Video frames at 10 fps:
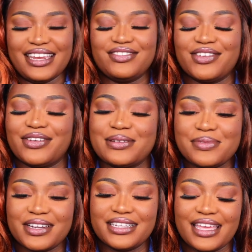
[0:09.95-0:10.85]
And if you're in
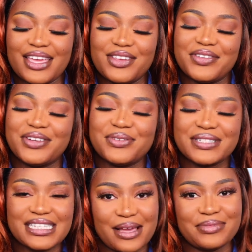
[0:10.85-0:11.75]
part of the gang, you already know
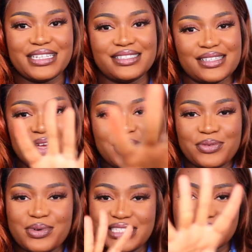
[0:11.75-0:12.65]
what time it is.
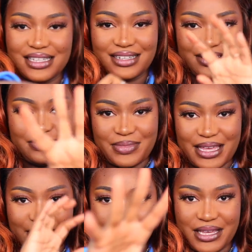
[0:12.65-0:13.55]
What's good,
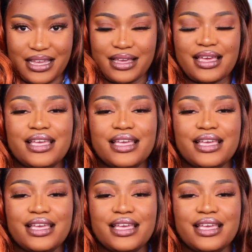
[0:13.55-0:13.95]
baby?